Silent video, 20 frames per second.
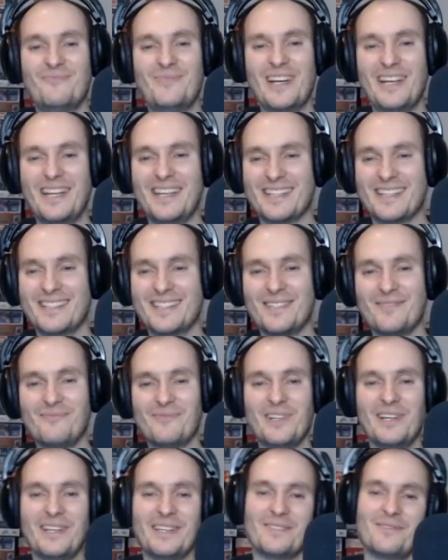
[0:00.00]
Brilliant.
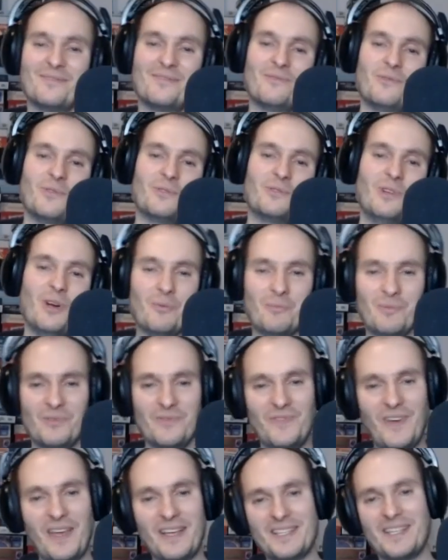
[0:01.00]
Brilliant. Rob,
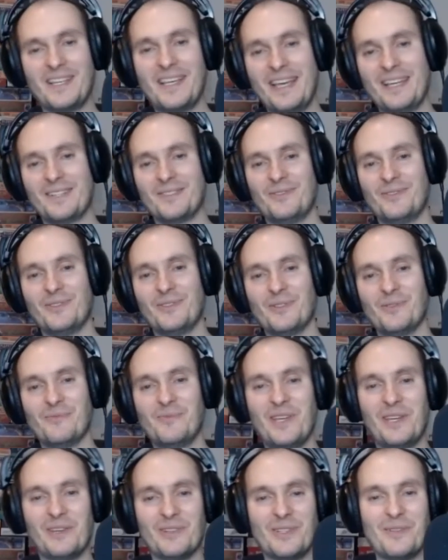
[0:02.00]
thanks again for
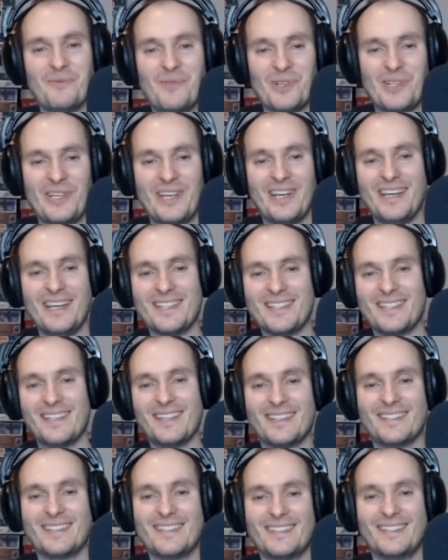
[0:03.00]
being on the podcast,
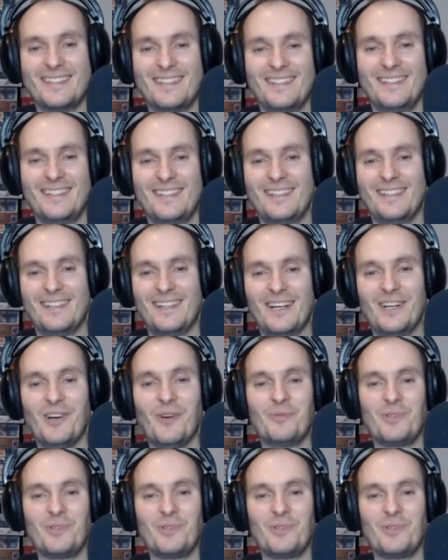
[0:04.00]
and I